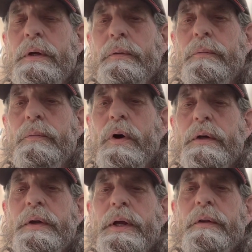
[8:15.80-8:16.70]

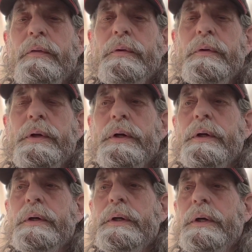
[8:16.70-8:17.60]
walked down through
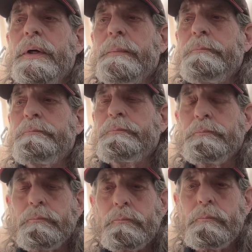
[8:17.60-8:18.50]
there, and um,
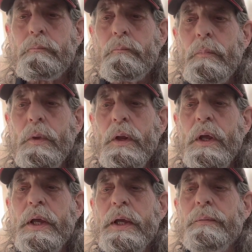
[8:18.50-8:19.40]

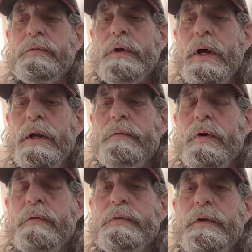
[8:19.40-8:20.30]
he was kind of
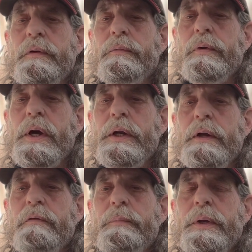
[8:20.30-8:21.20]
off to the right
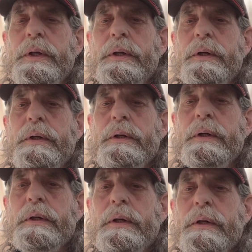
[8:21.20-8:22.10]
of me, and
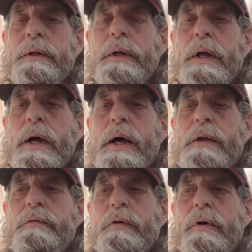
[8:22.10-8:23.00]
I
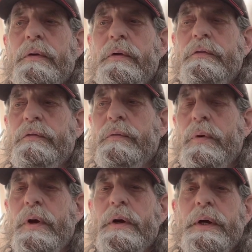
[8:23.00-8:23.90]
saw this
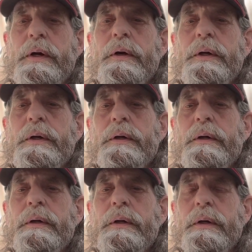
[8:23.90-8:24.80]
square area,
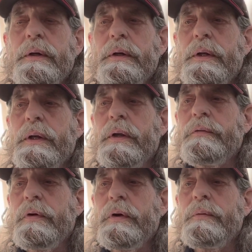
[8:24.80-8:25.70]
and I
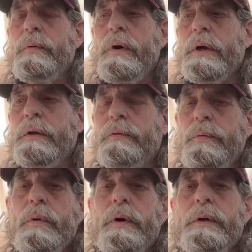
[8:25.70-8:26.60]
started walking
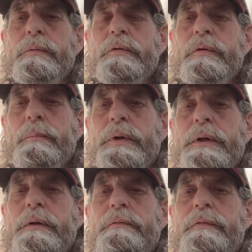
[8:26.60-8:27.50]
toward it. It was
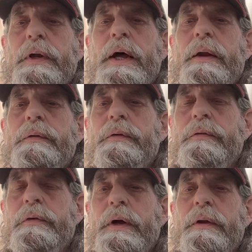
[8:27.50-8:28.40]
completely flat on the
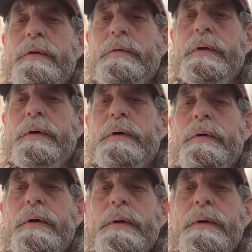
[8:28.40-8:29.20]
side of this hill,